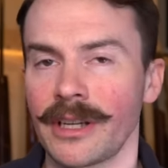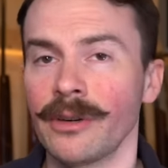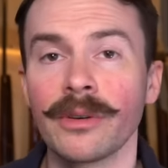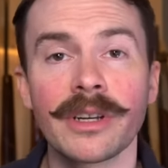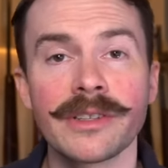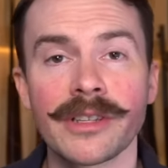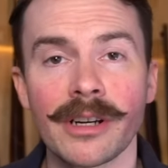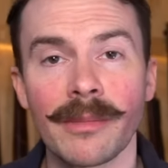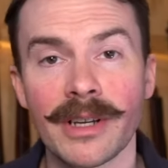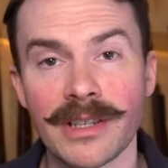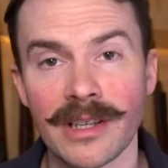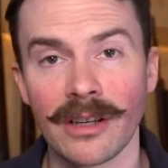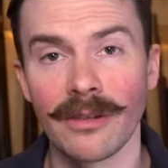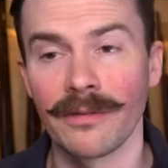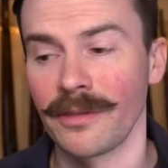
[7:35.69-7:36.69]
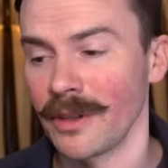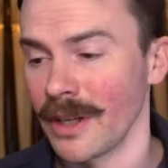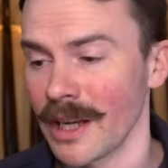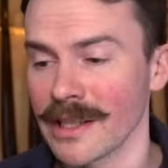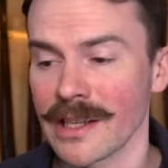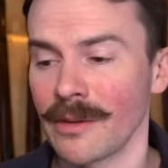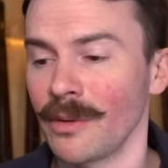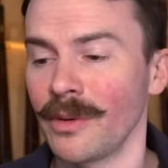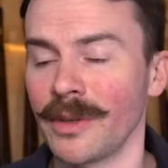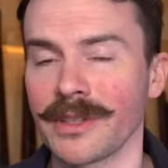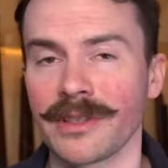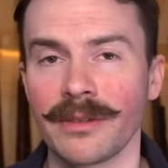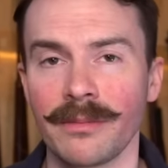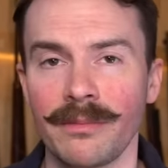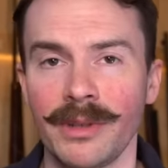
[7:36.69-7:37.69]
I don't consider myself, in case anyone
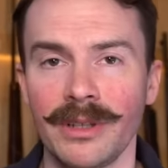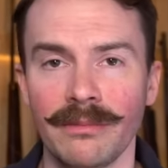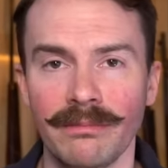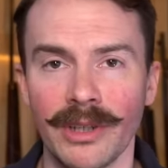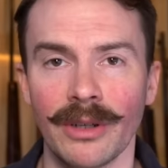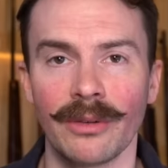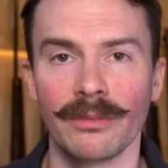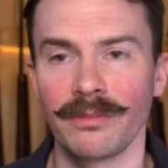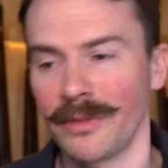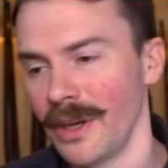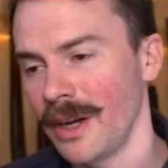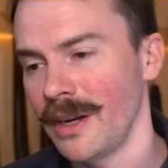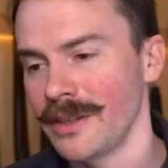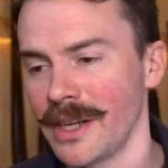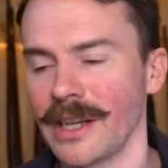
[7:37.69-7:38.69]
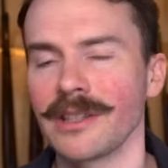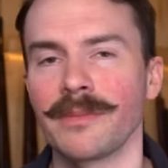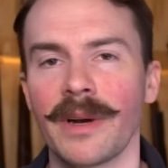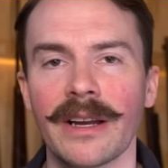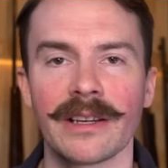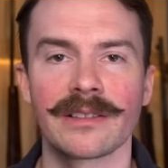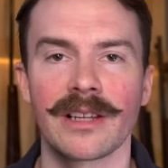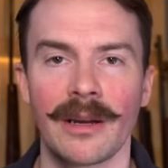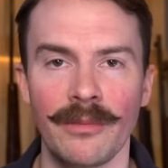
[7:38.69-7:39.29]
wants to be, you know, Dan's biased.